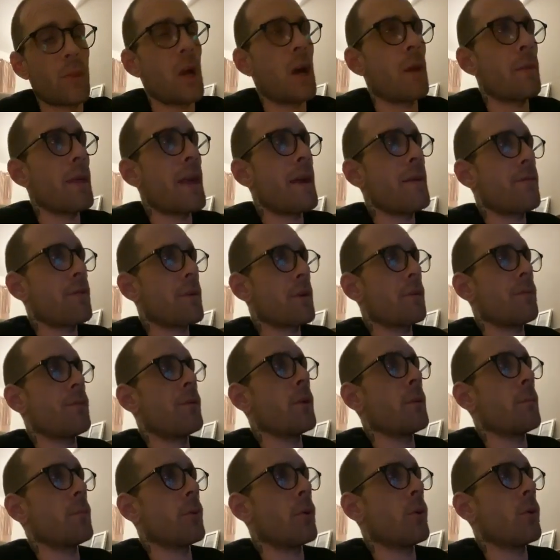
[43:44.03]
I'm there for the
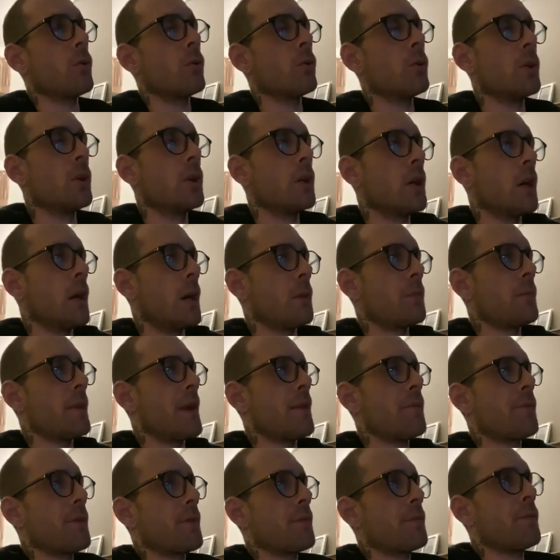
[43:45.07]
football. I'm
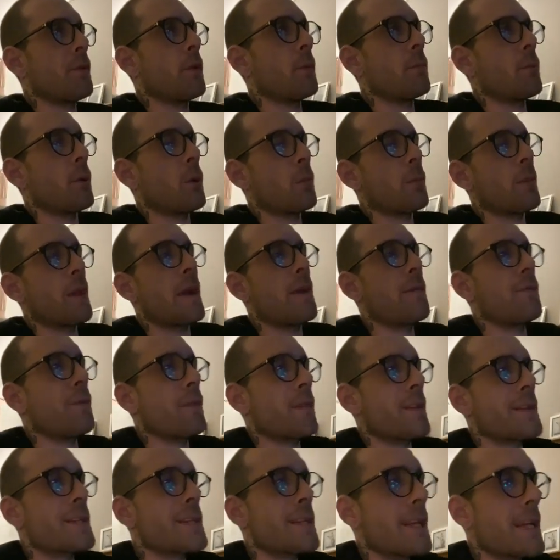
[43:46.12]
there for
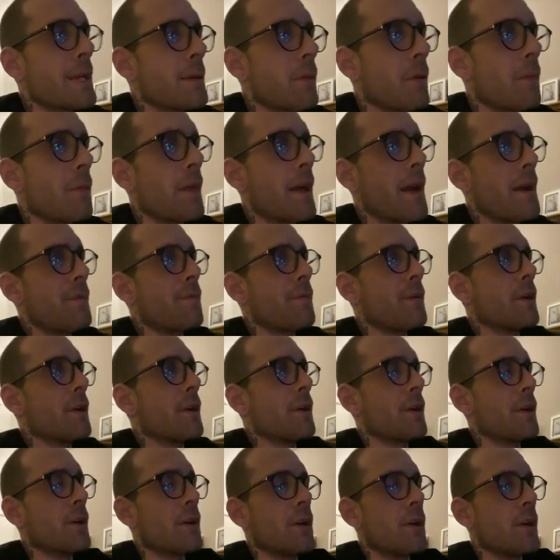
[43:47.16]
the team. I'm there
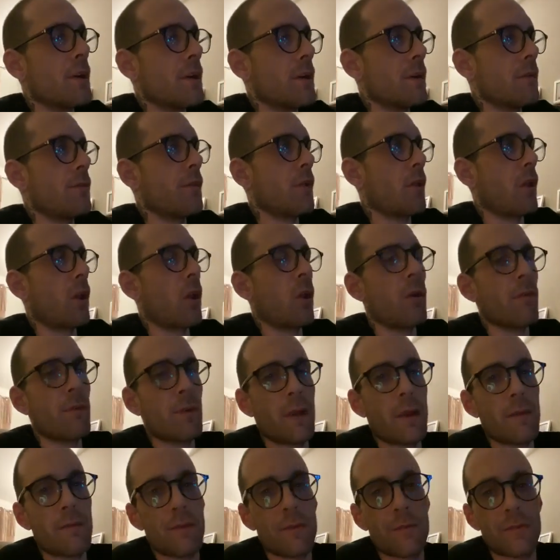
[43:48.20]
for the love
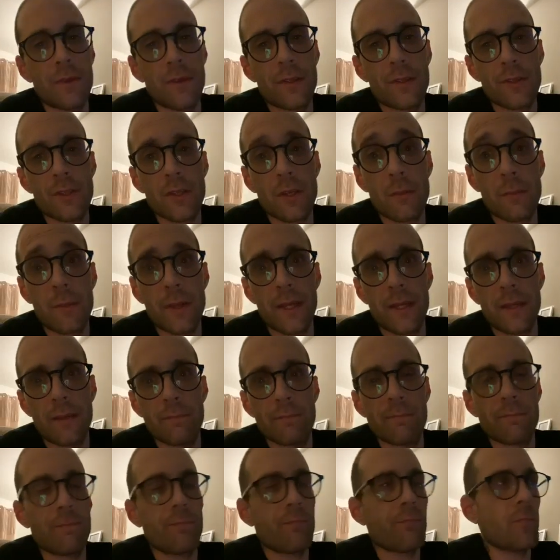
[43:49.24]
and everything. Do you know what I mean?
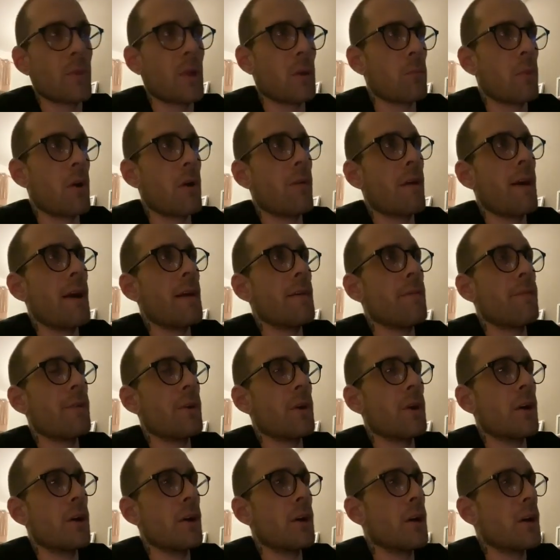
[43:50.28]
I'm not there
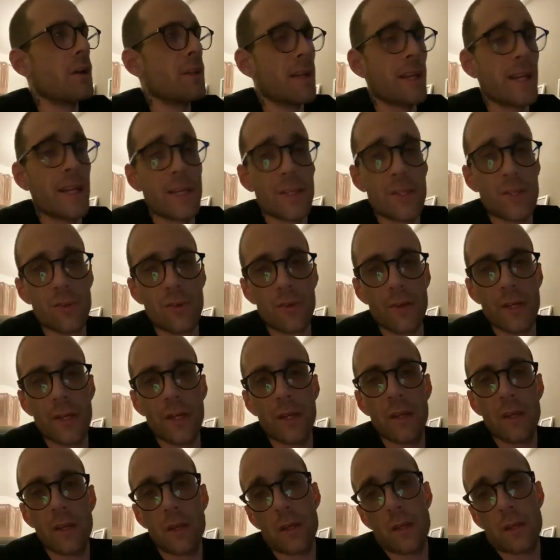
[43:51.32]
for the history.
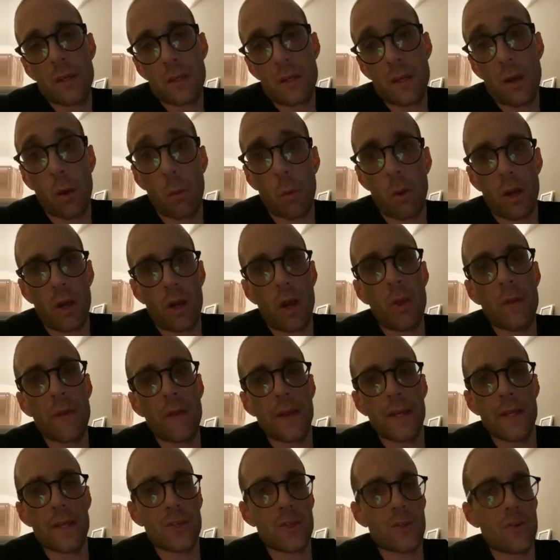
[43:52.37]
You know, I want to know
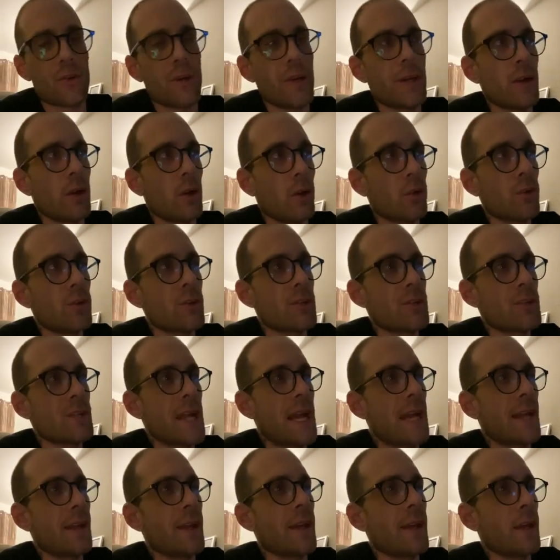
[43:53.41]
the history and I'll
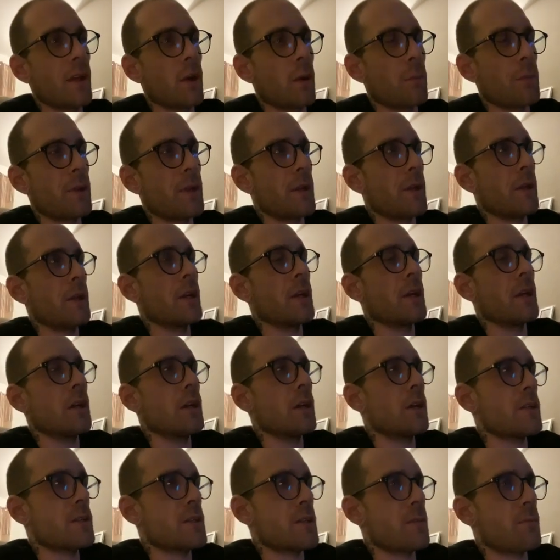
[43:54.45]
understand it and I'll be
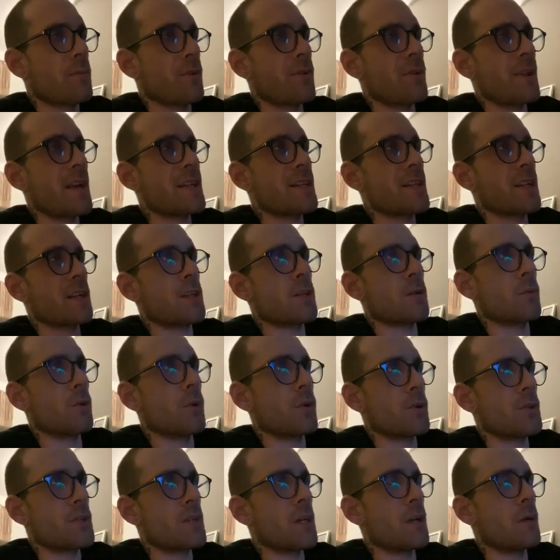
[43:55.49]
sympathetic
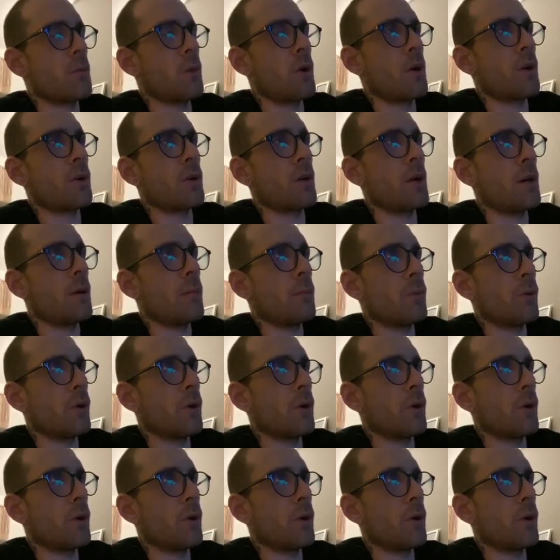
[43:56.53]
towards it and whatnot.